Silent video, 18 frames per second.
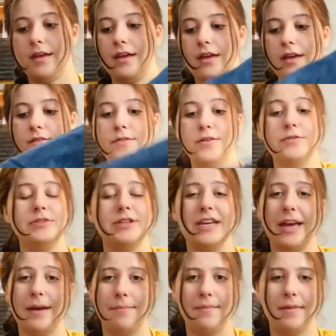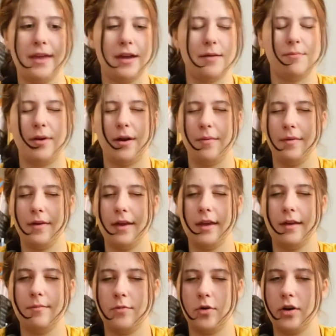if you D M me, I'm
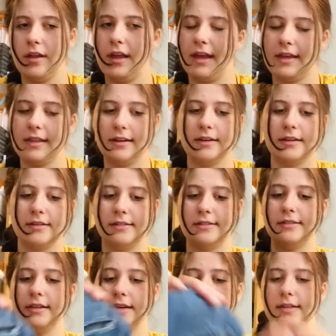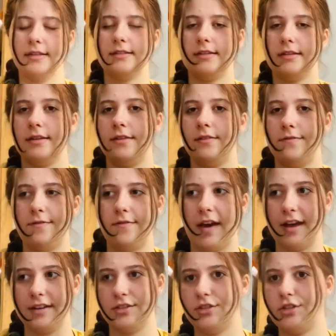probably more likely to see it
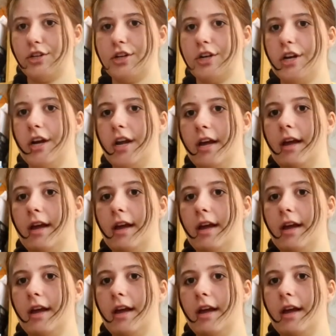faster.